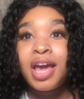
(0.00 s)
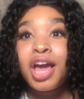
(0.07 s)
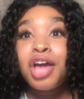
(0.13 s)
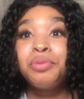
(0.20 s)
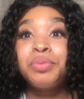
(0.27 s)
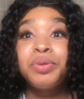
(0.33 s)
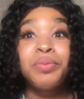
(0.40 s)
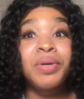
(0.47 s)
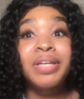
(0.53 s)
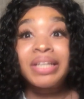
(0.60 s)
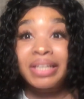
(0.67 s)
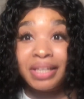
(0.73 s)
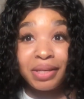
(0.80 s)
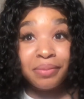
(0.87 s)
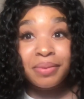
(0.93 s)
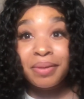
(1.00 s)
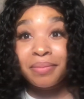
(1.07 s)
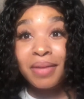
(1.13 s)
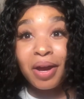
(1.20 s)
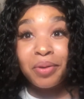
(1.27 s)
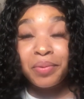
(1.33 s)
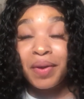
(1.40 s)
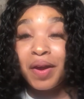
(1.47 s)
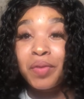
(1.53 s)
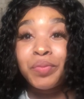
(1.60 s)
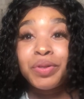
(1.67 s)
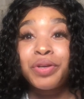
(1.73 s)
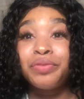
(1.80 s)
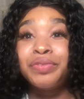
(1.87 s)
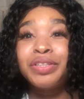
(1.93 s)
and we want to keep them that way, and we
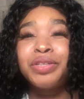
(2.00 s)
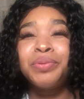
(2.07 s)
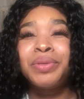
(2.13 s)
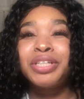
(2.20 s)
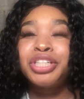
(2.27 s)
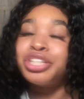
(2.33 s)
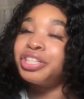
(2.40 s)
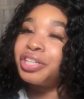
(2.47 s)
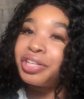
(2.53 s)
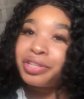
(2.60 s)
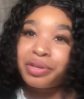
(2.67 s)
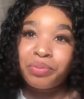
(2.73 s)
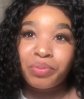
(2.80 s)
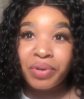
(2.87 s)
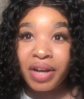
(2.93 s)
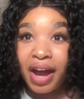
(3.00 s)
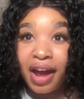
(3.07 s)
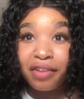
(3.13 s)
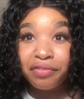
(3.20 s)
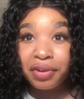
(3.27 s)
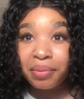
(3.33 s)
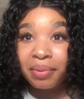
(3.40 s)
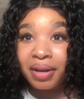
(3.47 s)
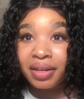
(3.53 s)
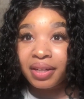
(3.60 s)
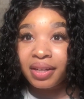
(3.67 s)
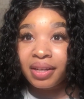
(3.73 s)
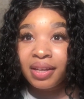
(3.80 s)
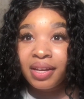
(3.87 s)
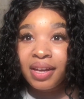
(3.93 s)
don't really want to share them with everybody.